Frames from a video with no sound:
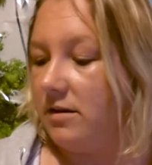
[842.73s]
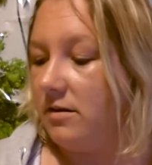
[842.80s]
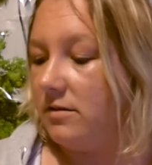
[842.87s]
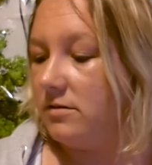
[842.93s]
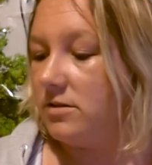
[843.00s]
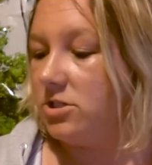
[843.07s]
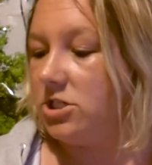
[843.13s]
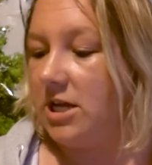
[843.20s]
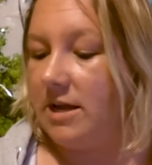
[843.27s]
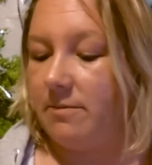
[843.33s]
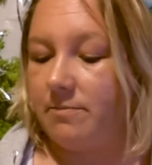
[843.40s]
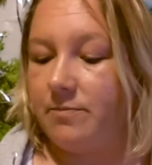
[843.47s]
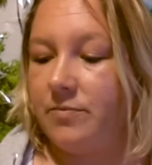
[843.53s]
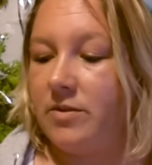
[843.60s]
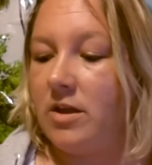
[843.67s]
little
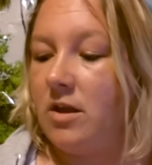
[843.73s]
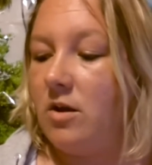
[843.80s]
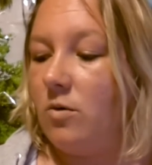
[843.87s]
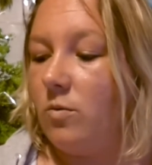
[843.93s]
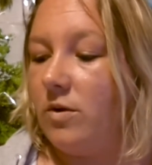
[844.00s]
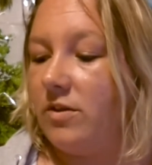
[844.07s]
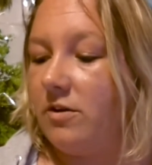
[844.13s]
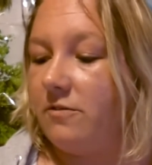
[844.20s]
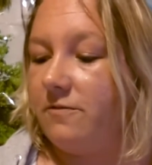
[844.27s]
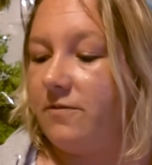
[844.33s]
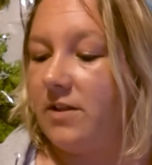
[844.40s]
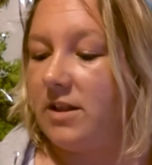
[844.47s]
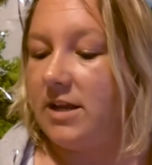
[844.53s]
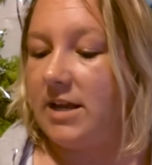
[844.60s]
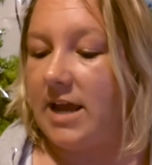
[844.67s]
sheet. When they're
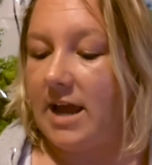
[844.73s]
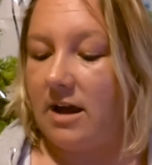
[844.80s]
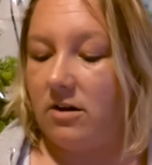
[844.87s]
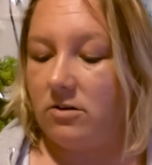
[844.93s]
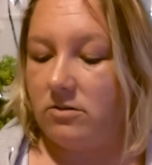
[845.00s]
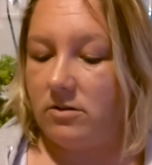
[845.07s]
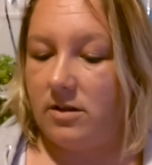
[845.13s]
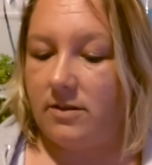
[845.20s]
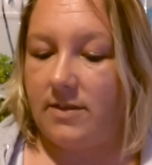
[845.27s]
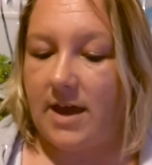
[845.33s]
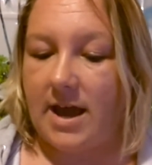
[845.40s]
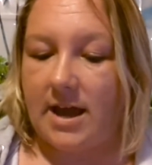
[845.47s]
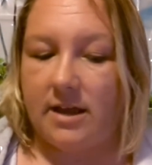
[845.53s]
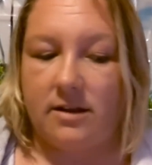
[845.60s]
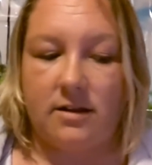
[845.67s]
filling out
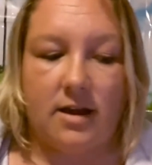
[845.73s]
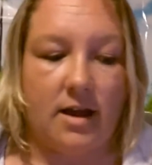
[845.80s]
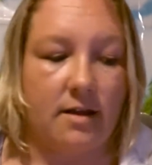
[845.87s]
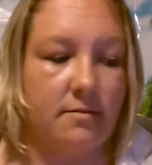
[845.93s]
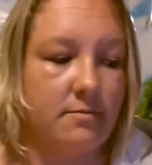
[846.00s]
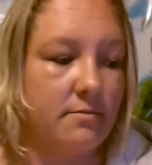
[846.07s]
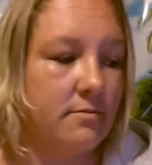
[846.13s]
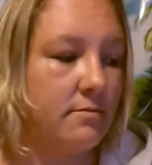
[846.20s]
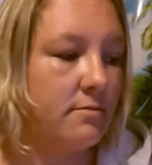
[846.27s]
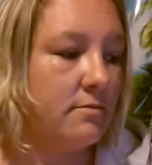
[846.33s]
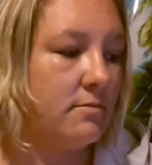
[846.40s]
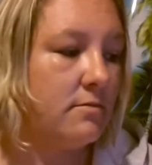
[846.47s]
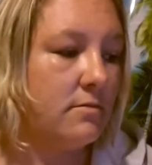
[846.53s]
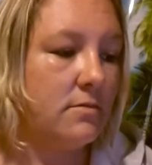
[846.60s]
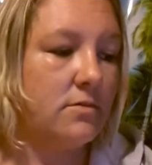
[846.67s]
that
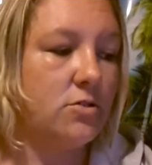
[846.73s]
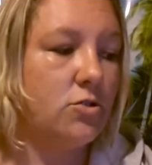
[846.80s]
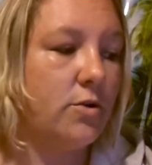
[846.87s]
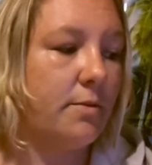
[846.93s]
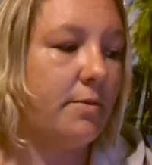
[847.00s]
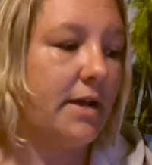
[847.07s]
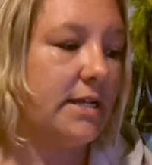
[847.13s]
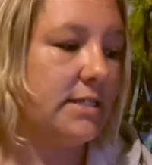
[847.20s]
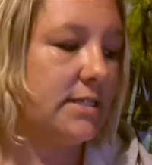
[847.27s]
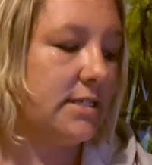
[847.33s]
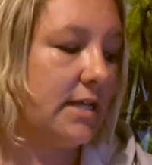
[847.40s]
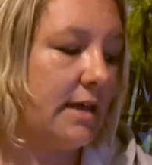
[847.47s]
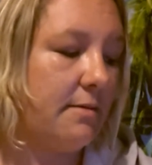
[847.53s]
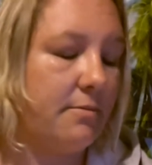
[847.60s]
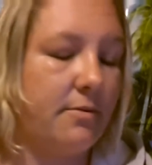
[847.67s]
door price
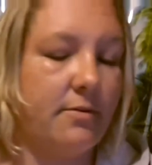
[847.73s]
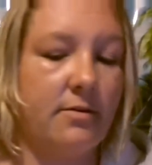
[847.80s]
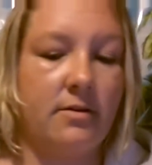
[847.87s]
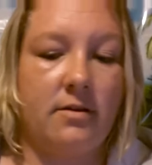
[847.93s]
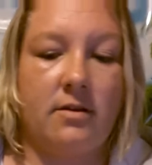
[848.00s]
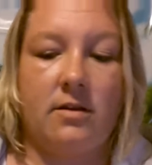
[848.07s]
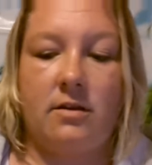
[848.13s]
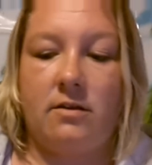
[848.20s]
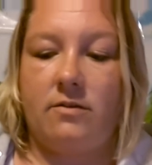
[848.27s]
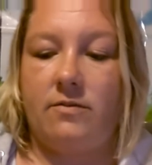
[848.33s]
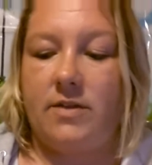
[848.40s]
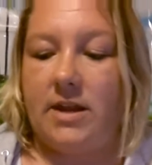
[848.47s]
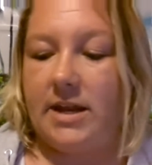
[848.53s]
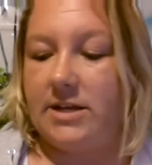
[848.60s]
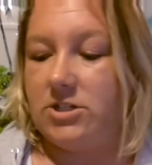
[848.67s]
slip
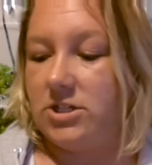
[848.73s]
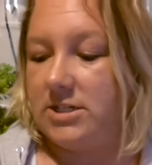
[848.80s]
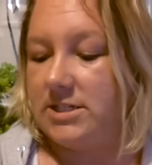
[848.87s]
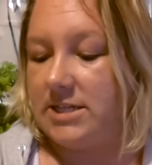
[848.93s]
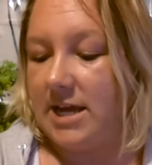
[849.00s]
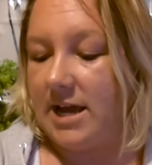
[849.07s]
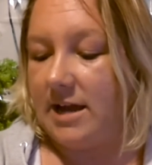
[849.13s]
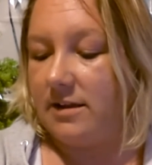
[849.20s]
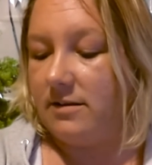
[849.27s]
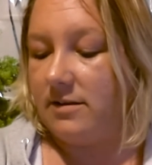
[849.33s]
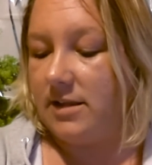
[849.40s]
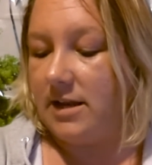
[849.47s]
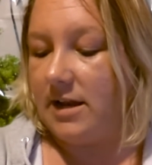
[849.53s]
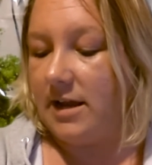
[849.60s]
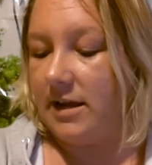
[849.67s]
that I just had,
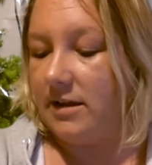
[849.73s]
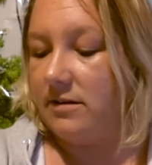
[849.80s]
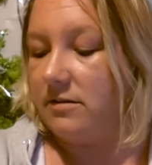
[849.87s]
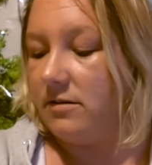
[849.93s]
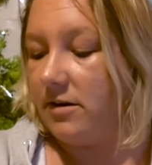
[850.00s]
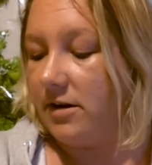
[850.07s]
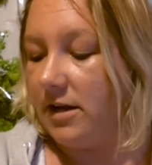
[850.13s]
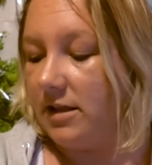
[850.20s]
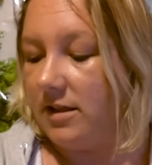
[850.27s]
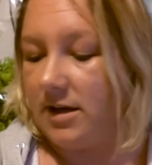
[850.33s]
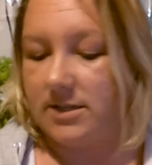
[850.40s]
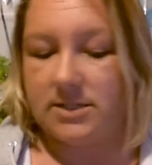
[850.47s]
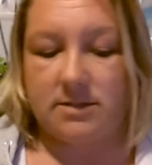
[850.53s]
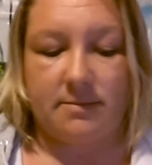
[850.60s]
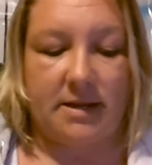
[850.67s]
that I already
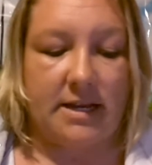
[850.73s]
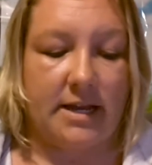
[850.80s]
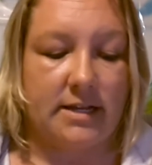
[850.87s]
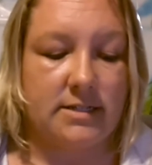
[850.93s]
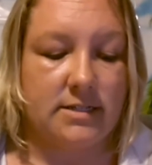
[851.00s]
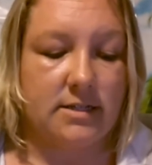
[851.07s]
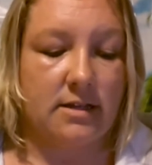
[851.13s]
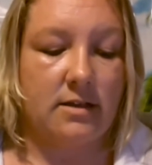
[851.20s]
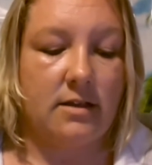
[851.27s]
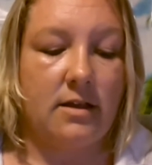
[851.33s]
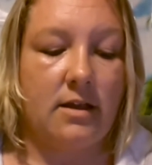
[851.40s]
lost on my desk,